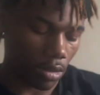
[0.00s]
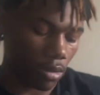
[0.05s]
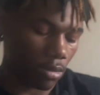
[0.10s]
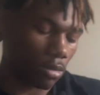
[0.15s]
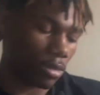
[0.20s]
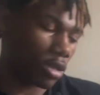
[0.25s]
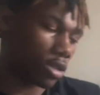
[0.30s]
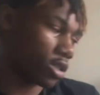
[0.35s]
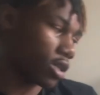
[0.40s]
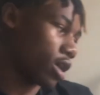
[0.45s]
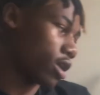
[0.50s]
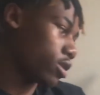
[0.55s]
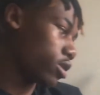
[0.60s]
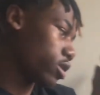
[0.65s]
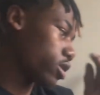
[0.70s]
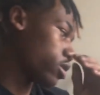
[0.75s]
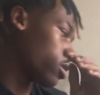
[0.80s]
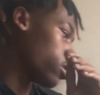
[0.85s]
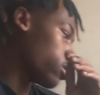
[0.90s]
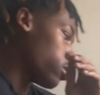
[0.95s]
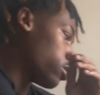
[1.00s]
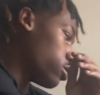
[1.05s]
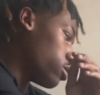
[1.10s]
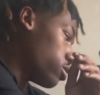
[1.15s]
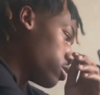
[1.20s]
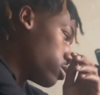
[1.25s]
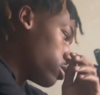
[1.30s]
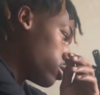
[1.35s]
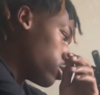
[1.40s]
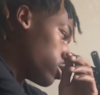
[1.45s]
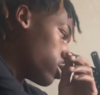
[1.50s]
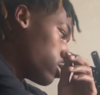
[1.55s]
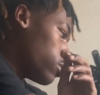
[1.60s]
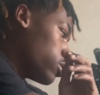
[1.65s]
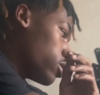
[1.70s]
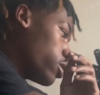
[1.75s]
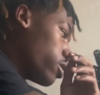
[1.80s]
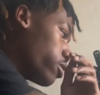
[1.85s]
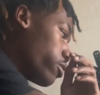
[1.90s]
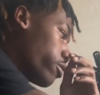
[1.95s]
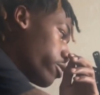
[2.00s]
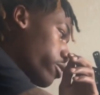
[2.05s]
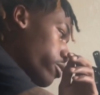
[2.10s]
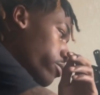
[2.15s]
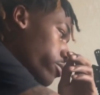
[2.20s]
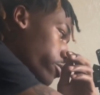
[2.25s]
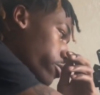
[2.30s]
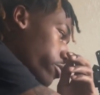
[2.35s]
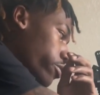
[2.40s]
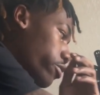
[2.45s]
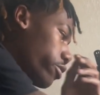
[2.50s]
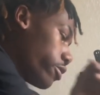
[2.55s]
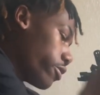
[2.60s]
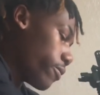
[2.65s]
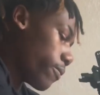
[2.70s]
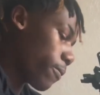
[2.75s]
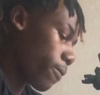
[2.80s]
Let y'all look at the subsonic round real quick.